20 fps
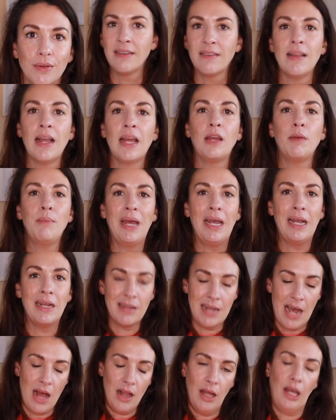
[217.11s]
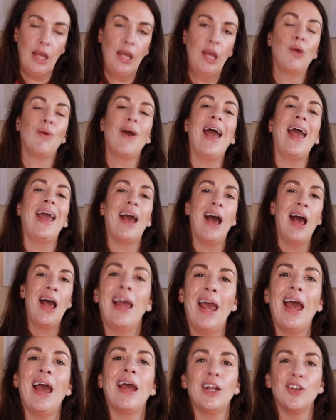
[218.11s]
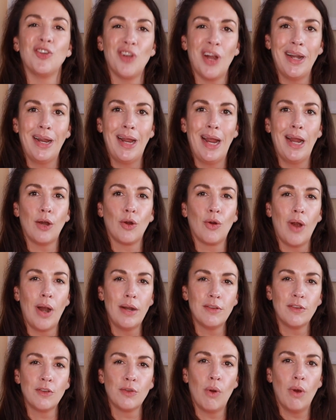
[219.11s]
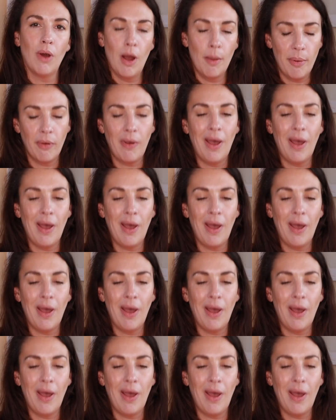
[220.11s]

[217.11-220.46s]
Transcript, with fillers: It's like me telling you, hey, yeah, you're trying to get your credit score up.